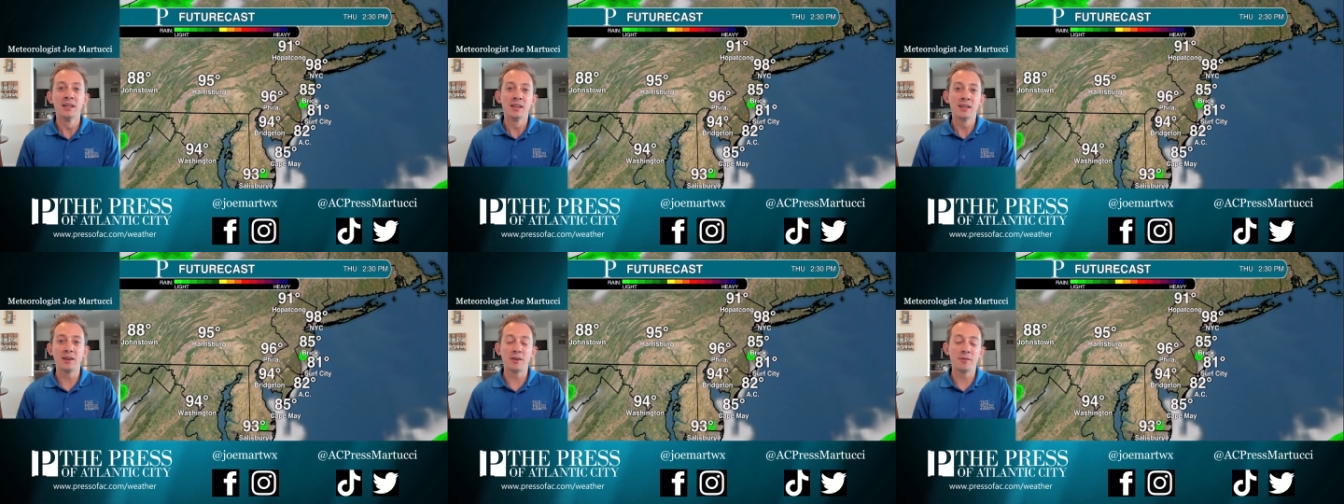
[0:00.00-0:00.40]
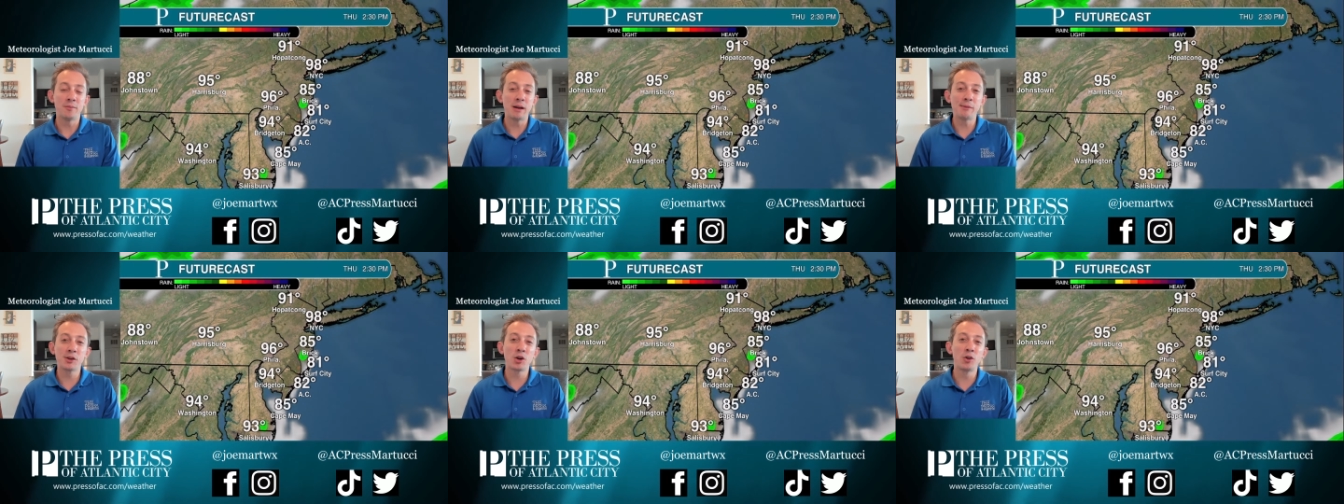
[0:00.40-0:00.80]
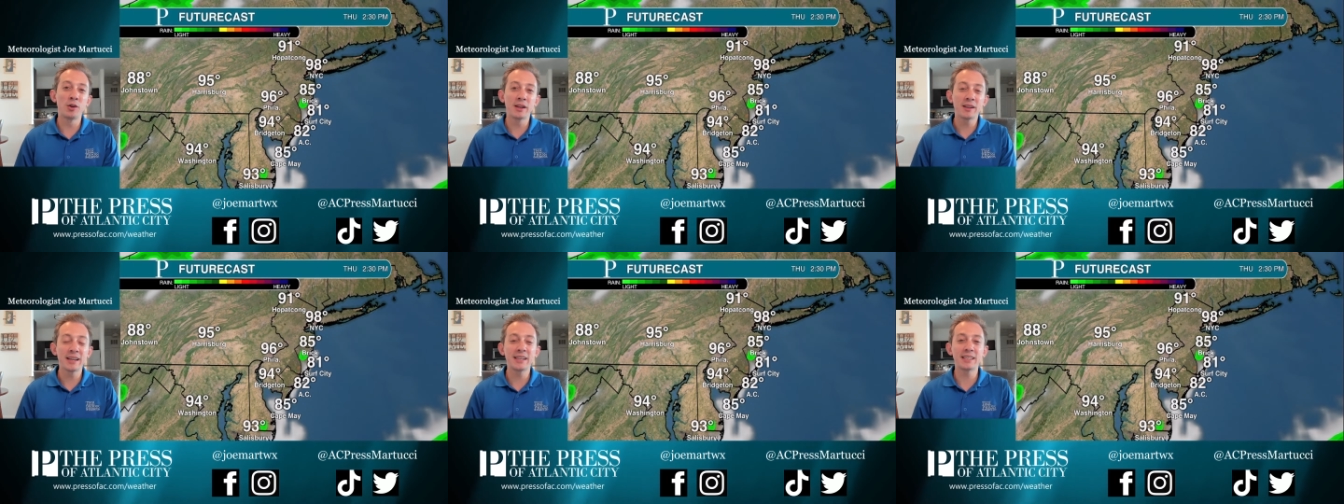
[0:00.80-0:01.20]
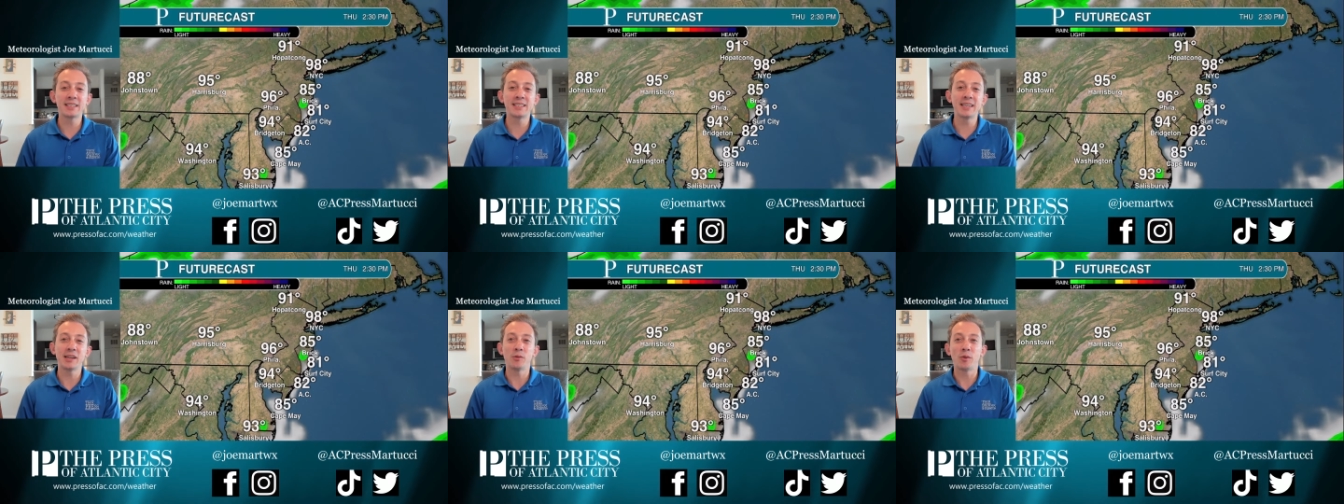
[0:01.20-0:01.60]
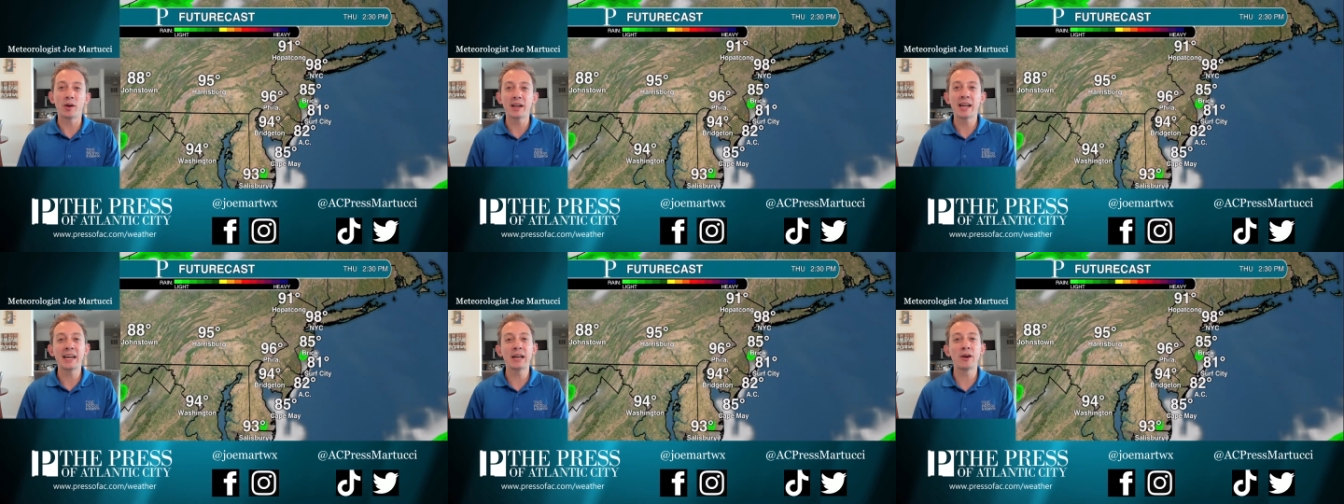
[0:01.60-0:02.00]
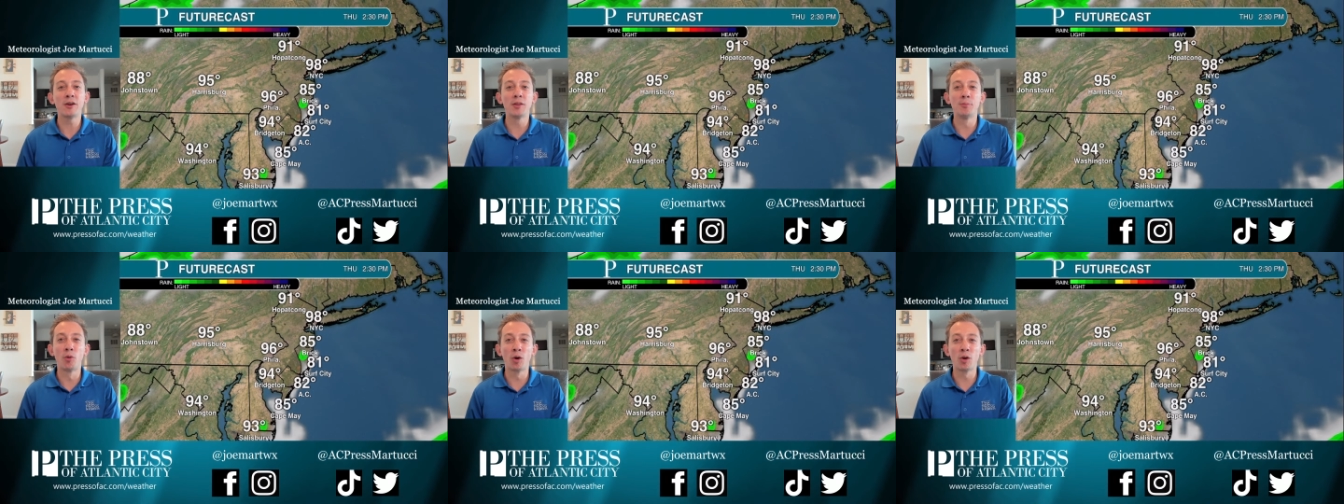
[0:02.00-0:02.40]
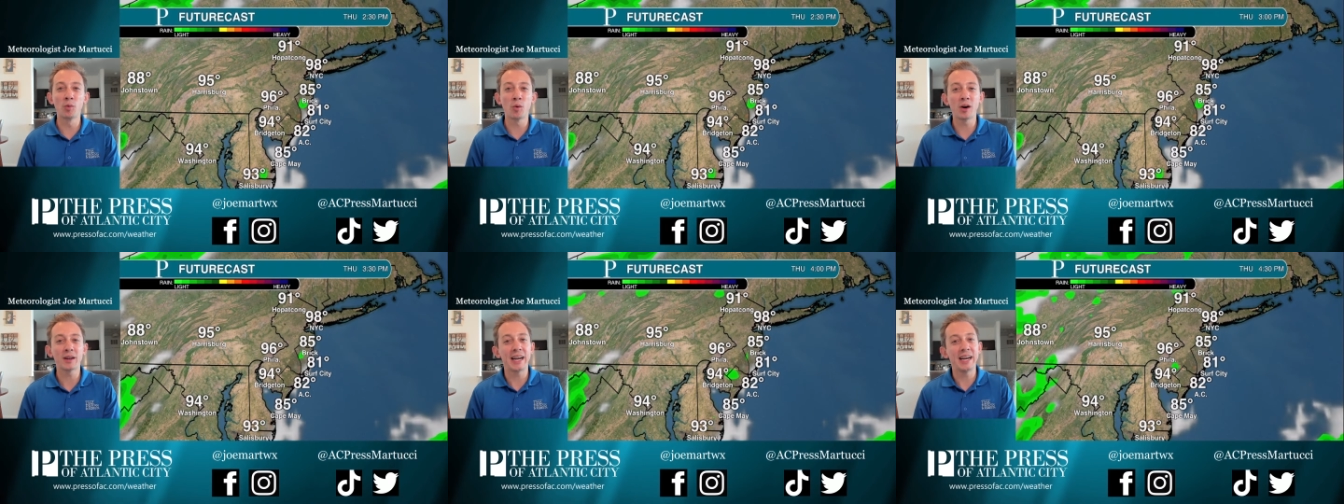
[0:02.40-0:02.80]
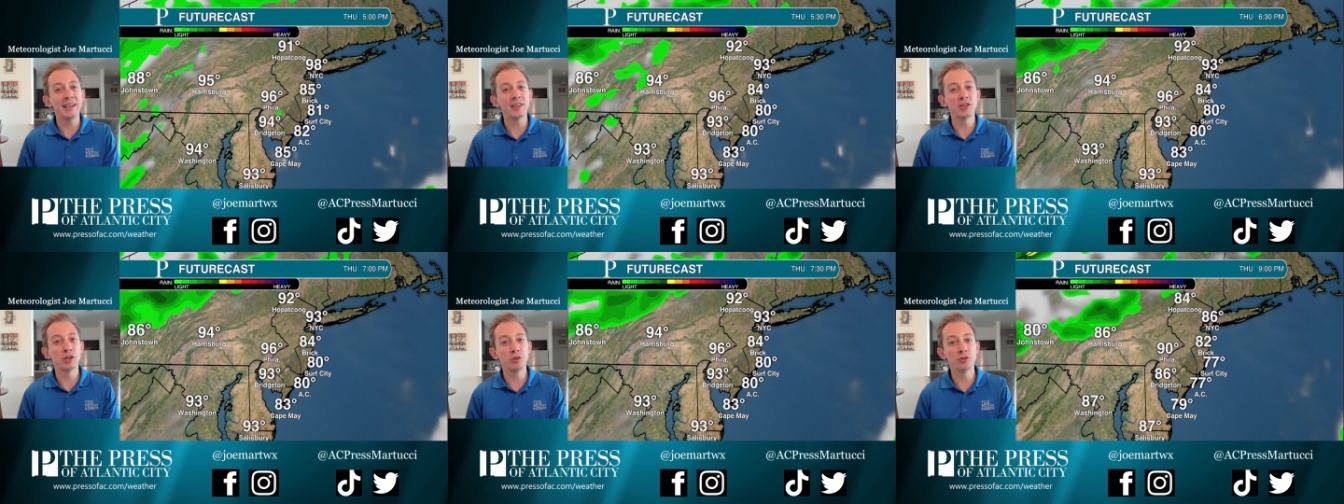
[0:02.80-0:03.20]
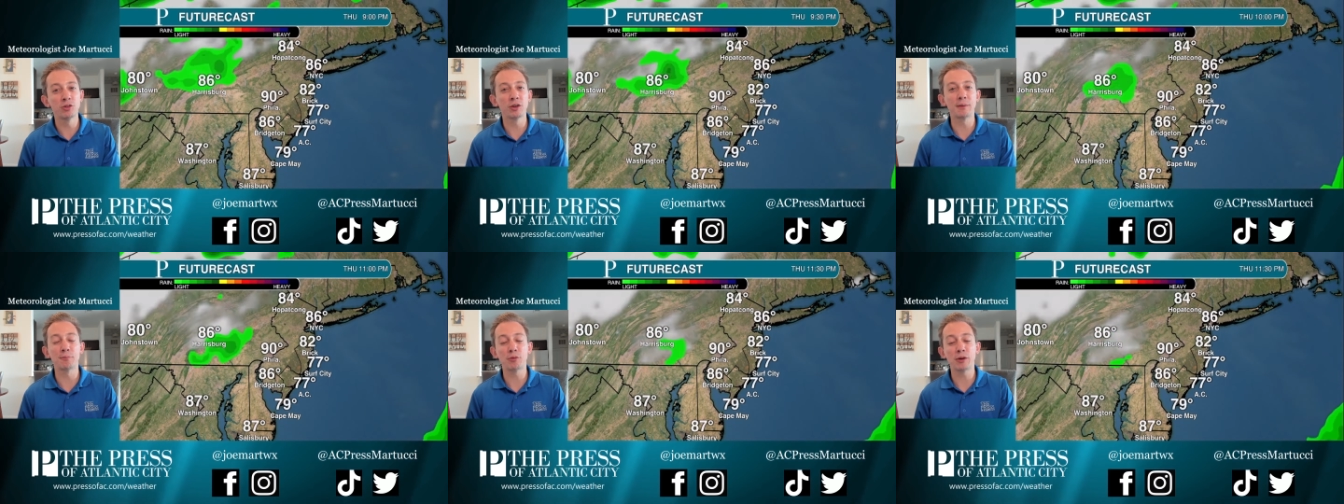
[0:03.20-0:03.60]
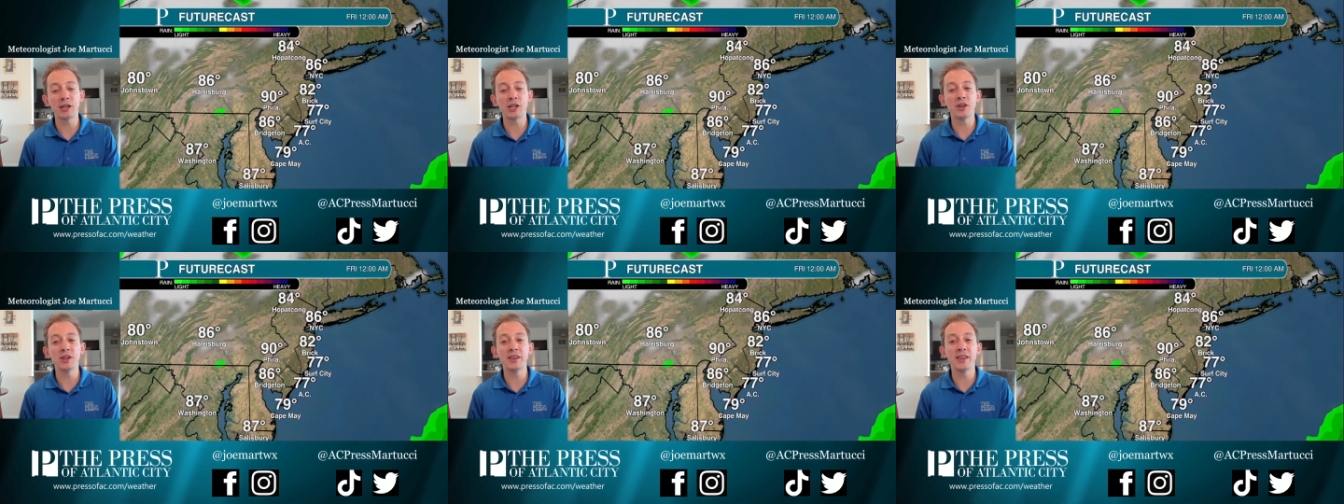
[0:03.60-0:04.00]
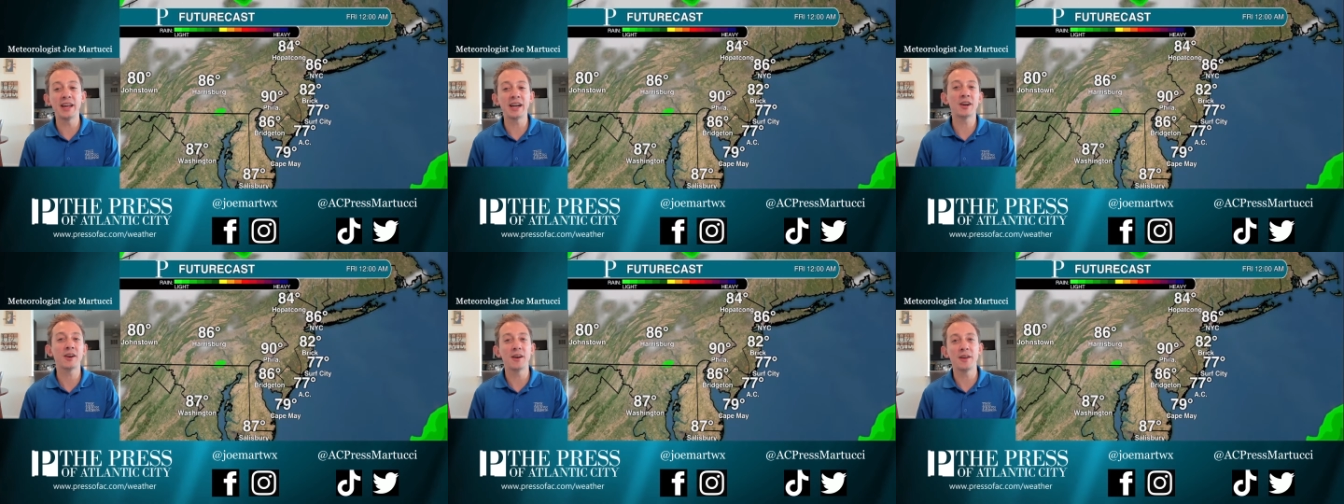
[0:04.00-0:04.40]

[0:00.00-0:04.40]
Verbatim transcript: Uh, maybe you're going to Atlantic City. Want to hang out on the boardwalk. 82 is looking pretty good there.